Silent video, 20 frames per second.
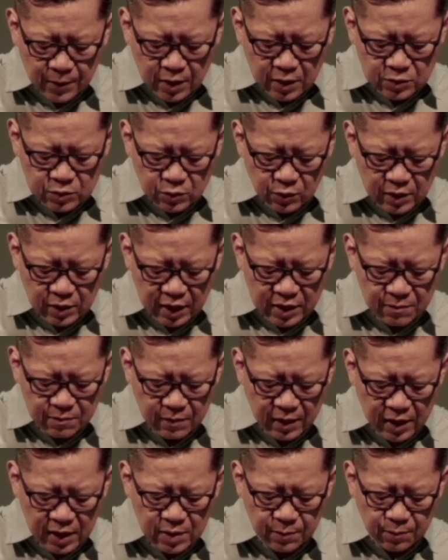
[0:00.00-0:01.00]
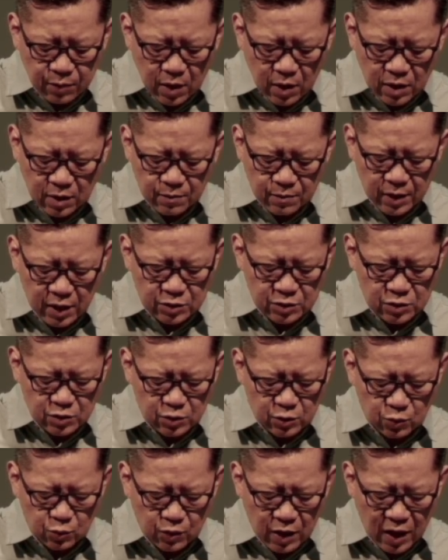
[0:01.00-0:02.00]
so that he made a proclamation
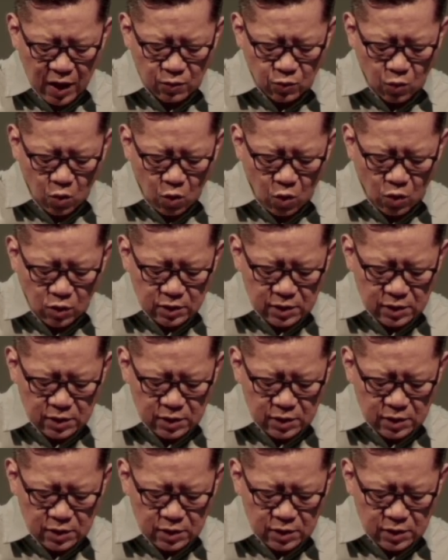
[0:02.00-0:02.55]
throughout all